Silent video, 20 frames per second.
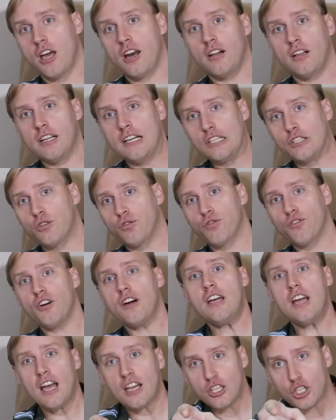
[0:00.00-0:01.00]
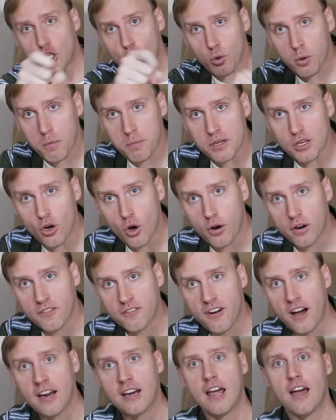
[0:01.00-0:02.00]
It's free and you will be
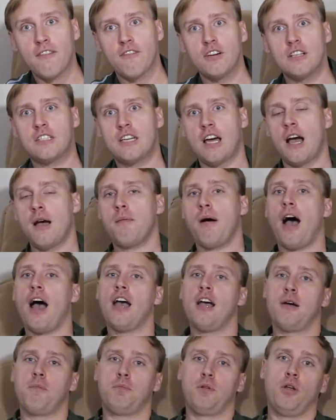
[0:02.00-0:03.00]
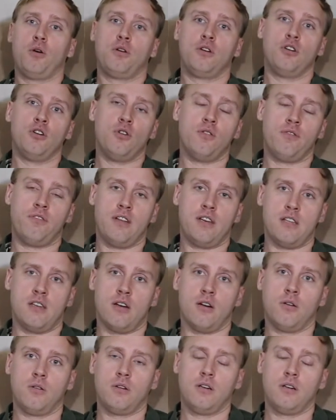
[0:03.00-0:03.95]
notified every time I upload a new video.